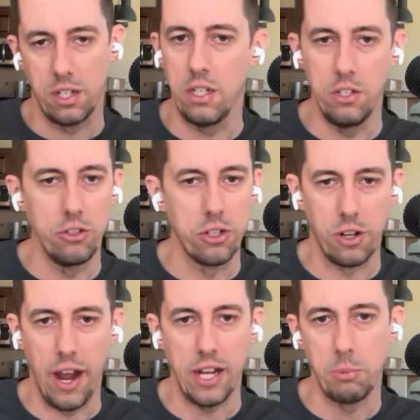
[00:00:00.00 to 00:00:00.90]
use their
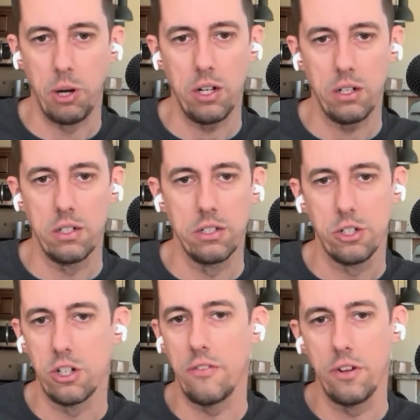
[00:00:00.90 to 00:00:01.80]
cache part,
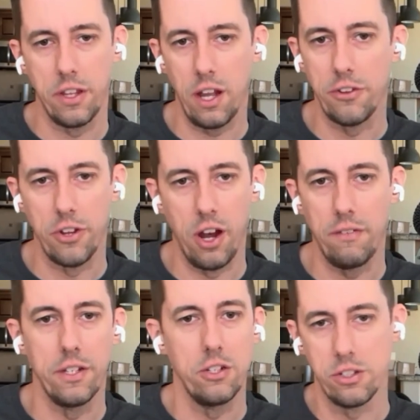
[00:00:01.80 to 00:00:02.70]
turn everything else off,
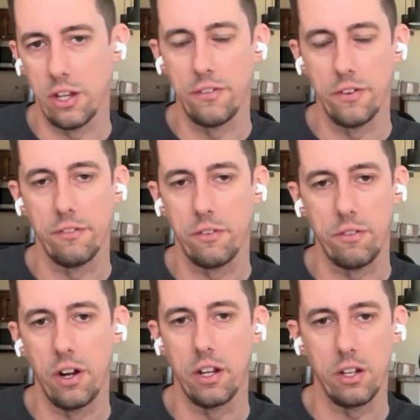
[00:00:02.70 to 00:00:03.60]
and use us for the
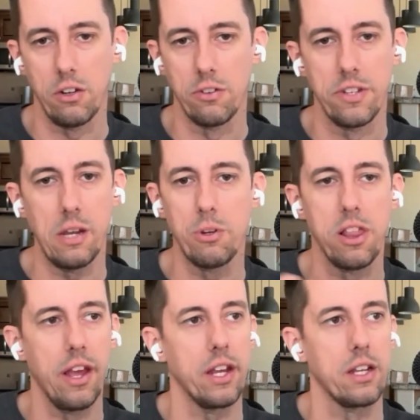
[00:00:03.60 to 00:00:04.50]
front end code. Same with
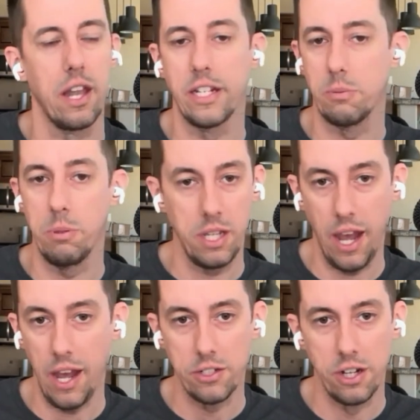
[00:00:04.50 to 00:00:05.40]
like Lightspeed
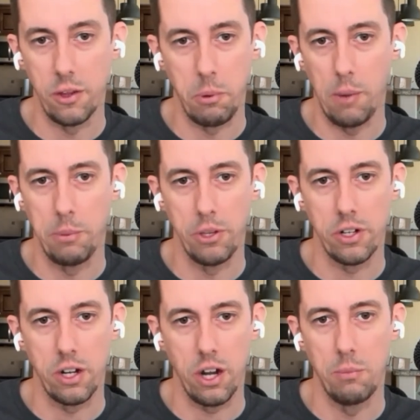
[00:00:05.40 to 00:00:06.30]
Cache, another
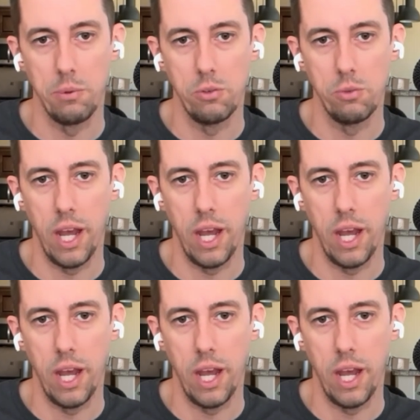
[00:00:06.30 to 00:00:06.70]
popular combo we